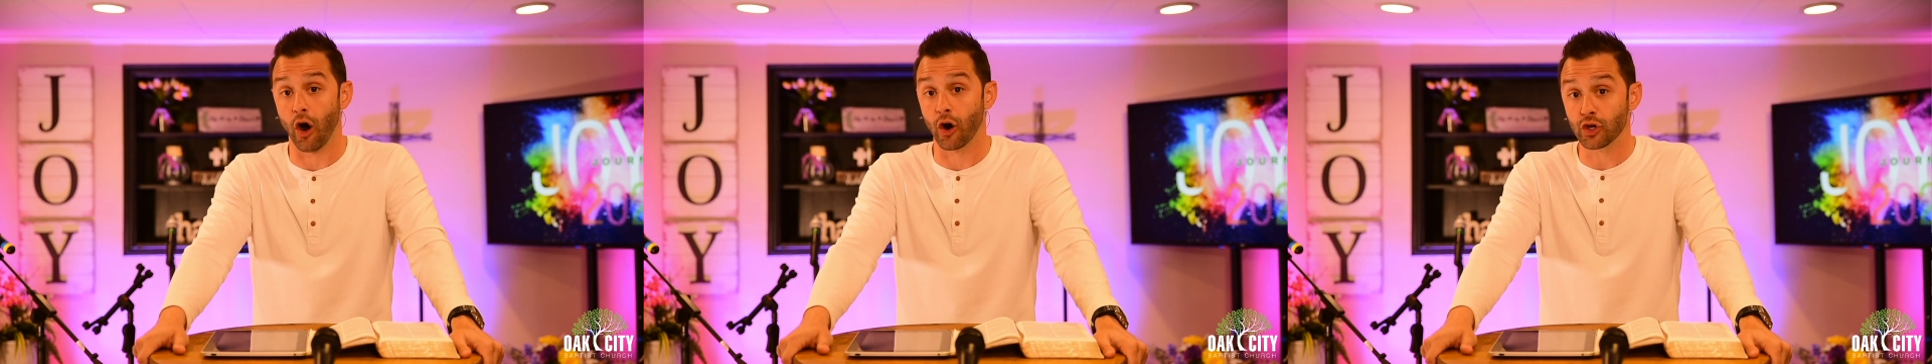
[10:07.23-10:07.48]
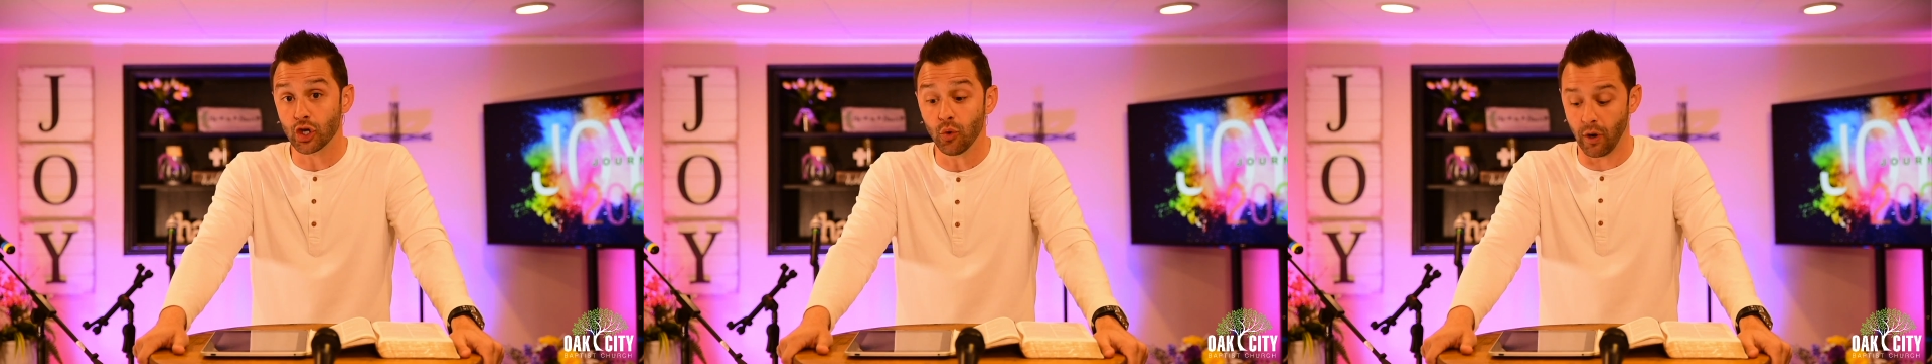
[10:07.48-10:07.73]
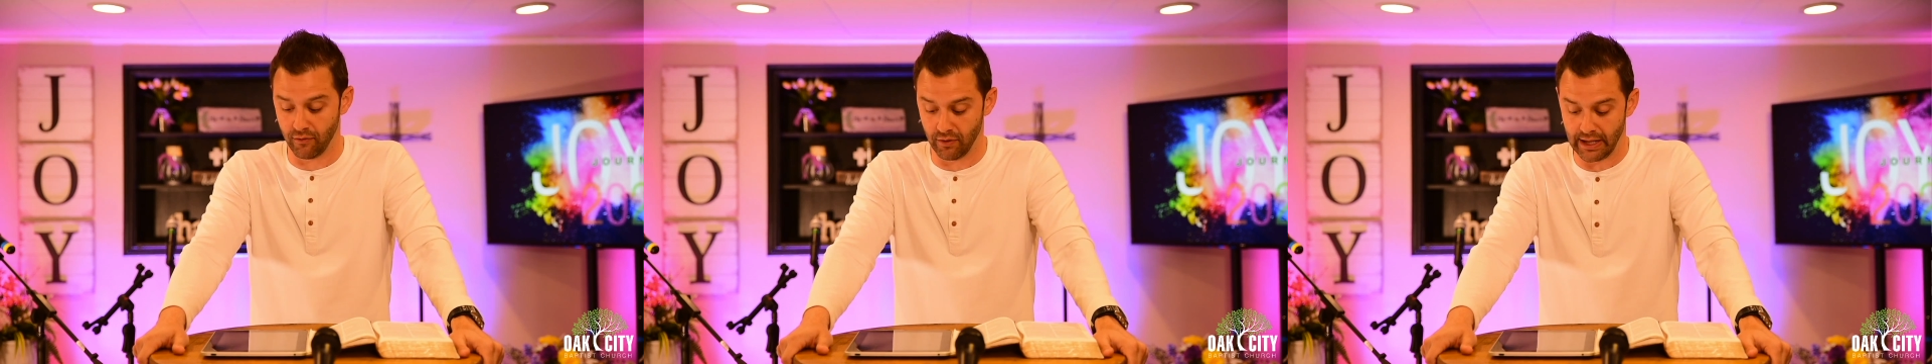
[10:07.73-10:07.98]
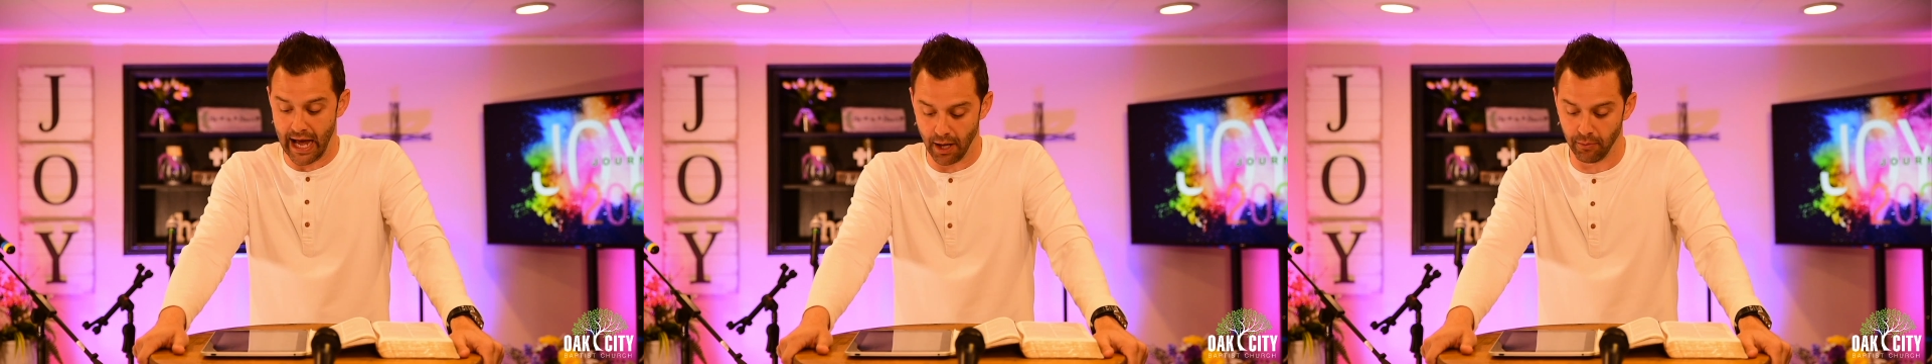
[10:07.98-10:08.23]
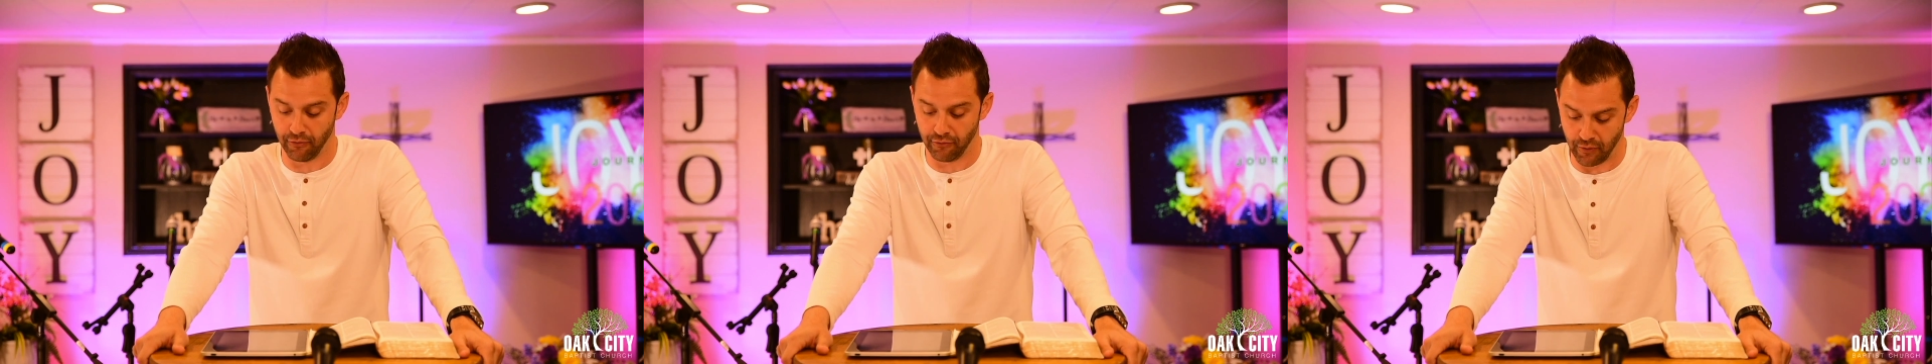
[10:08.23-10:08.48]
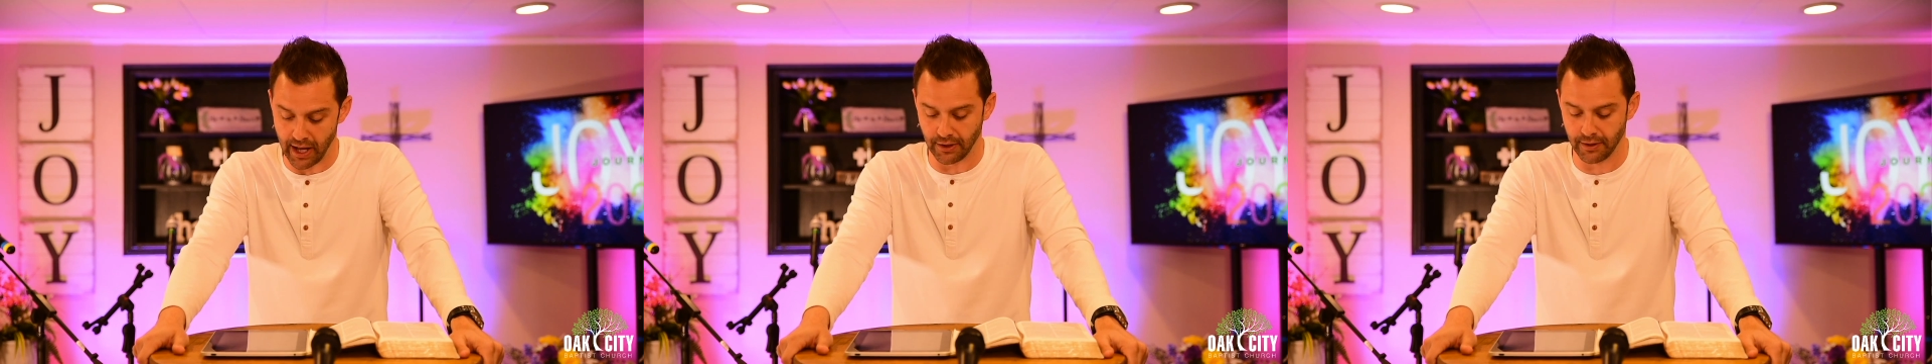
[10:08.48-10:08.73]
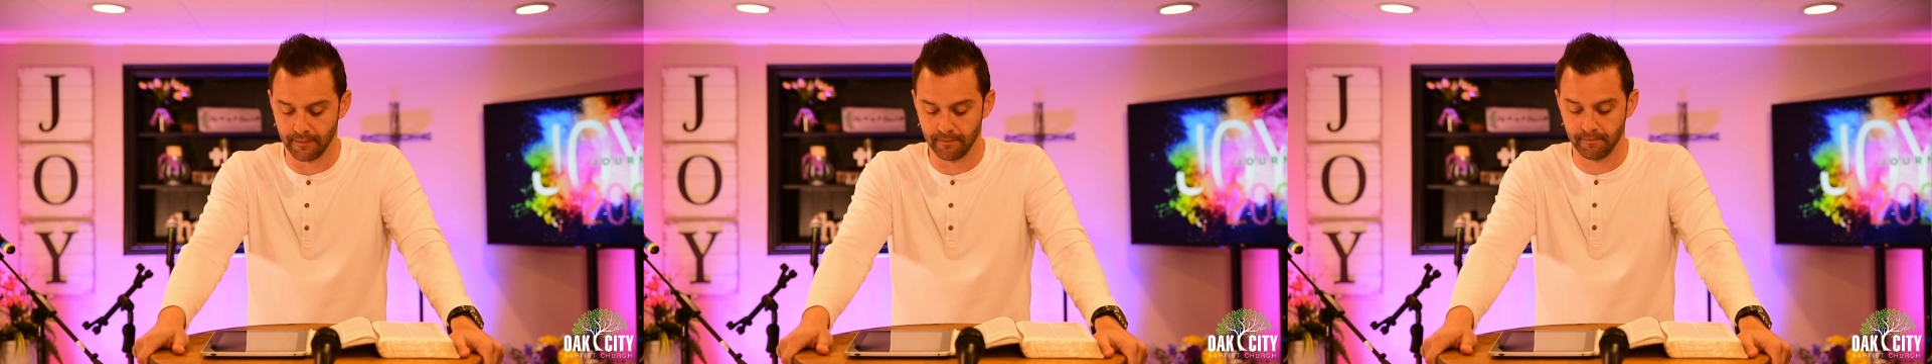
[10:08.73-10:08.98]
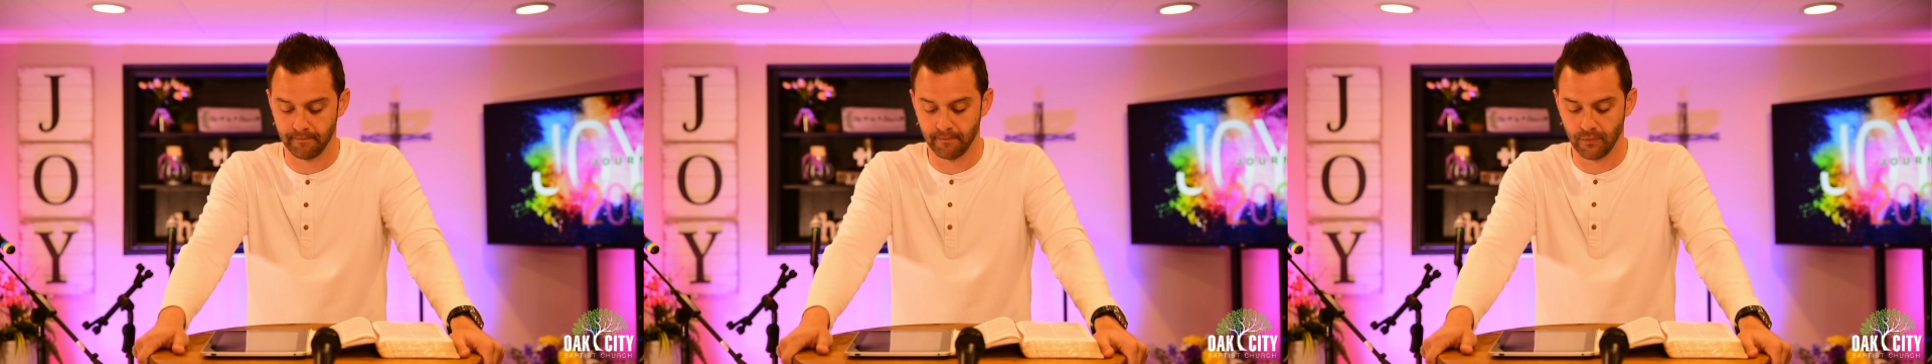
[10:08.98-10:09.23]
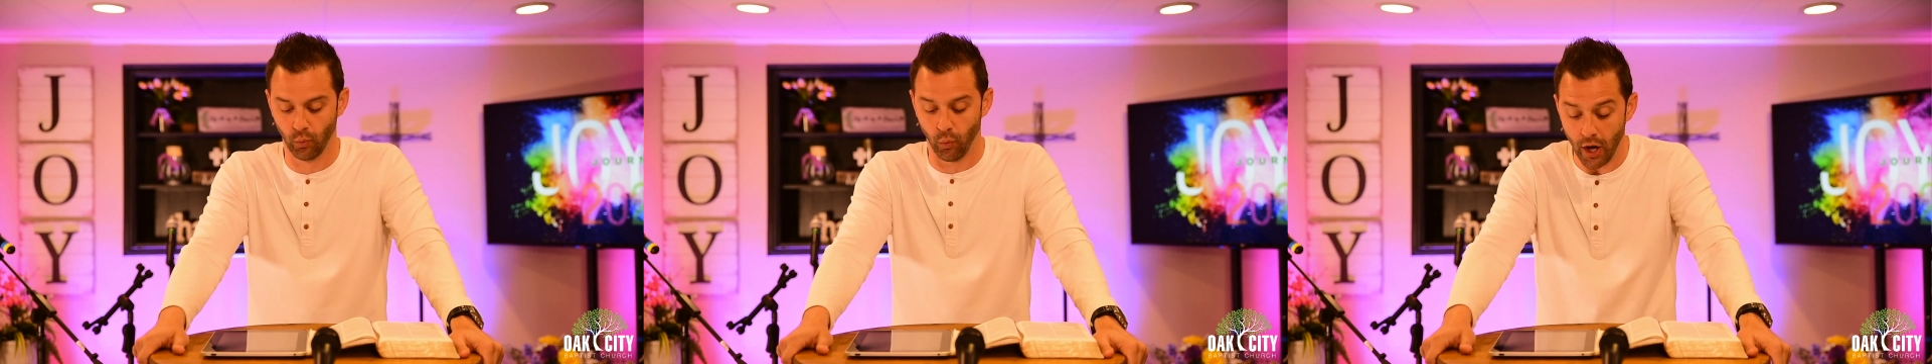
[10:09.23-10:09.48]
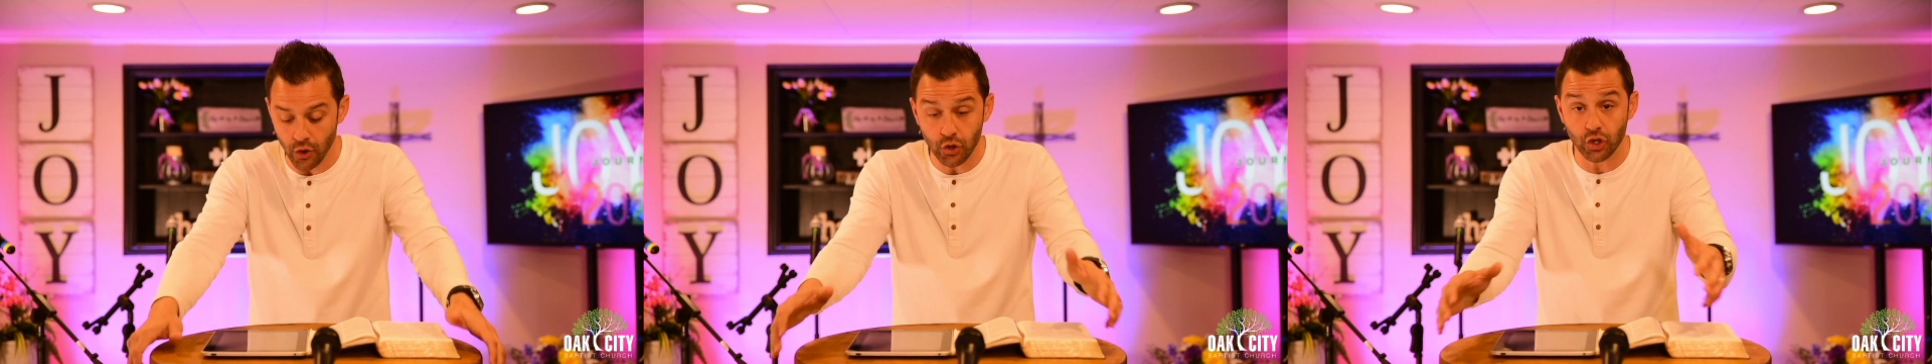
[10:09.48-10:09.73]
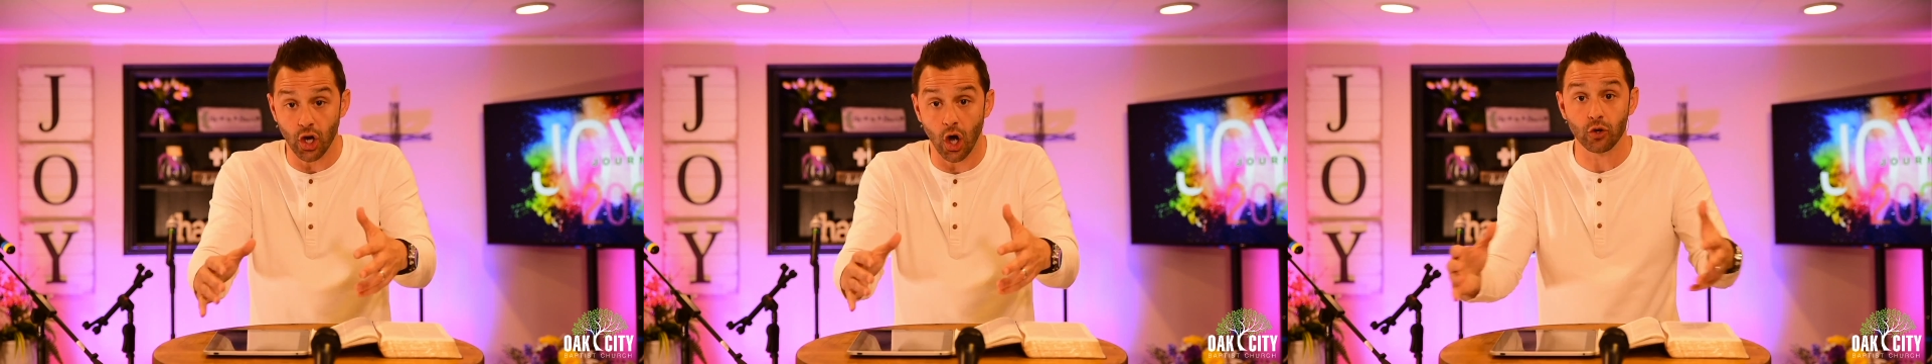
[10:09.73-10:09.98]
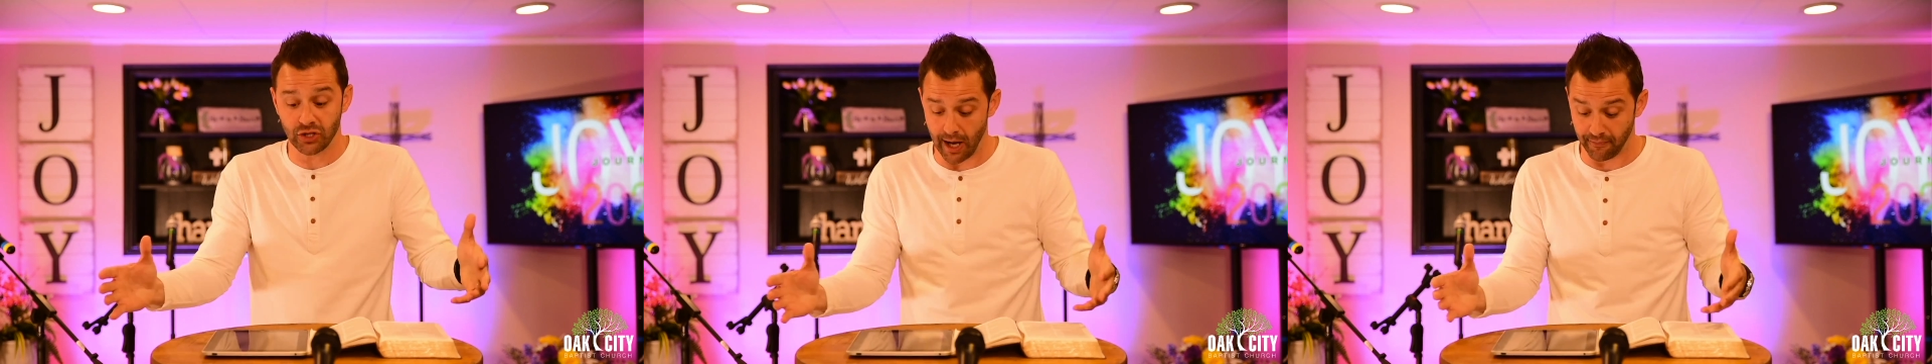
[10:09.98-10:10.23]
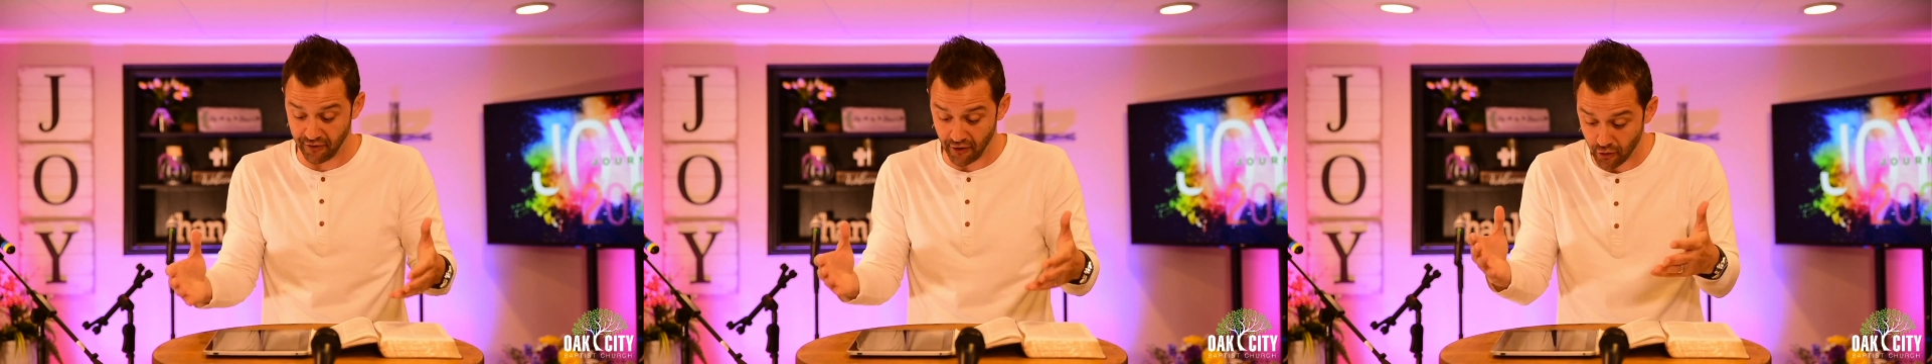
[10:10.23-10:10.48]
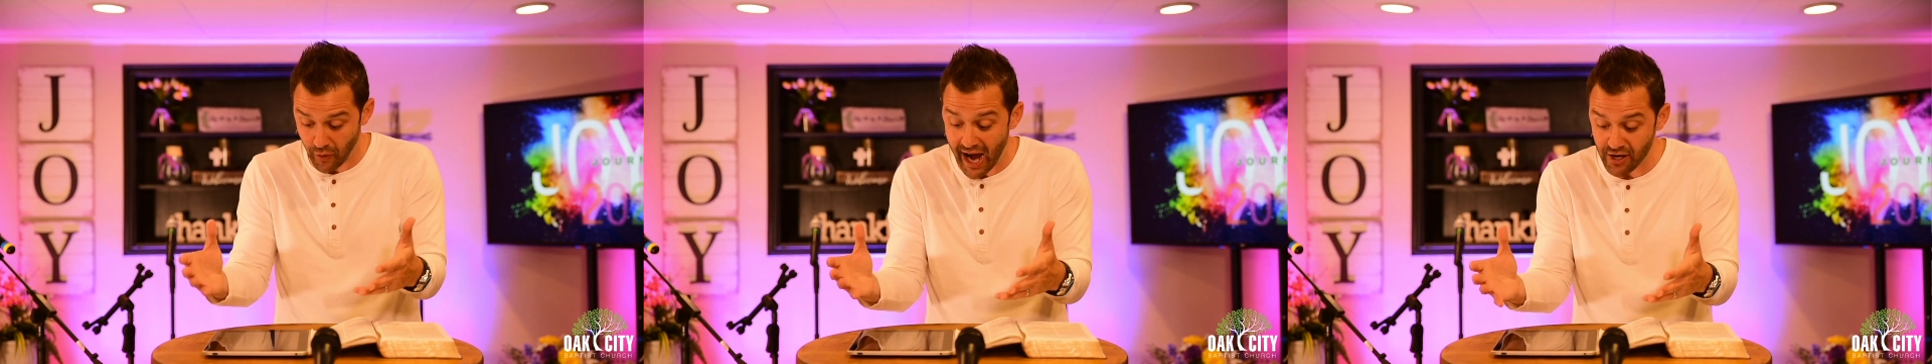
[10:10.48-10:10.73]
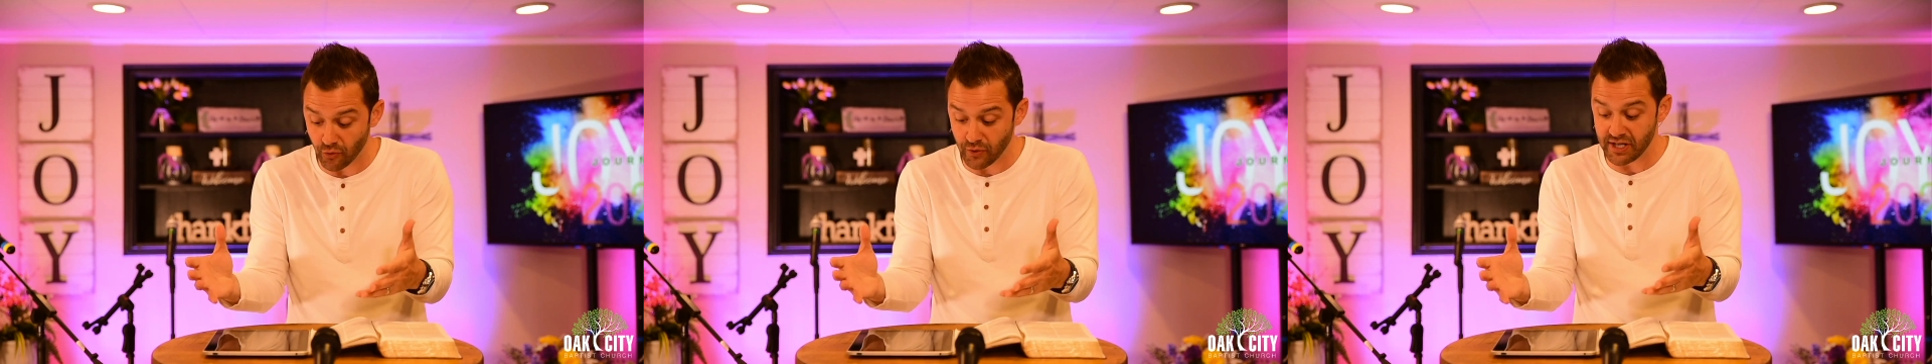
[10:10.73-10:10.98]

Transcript: Are you a reliable friend? One who shows up for the right